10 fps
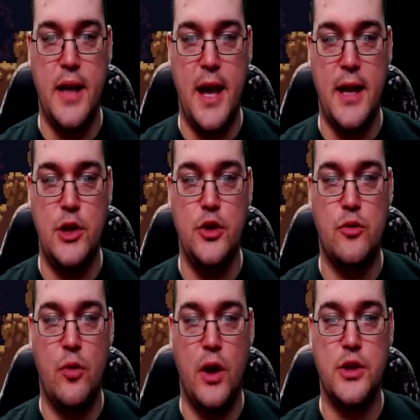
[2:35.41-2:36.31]
a good
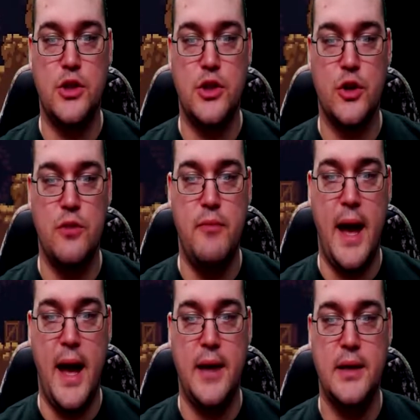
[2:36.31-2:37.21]
run can turn
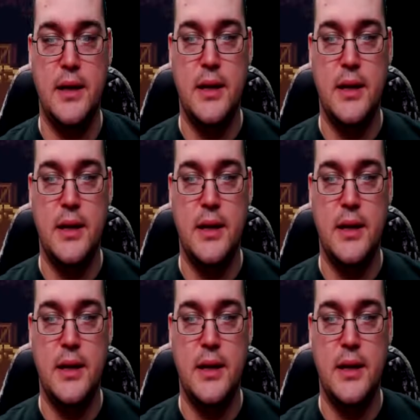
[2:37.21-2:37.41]
bad.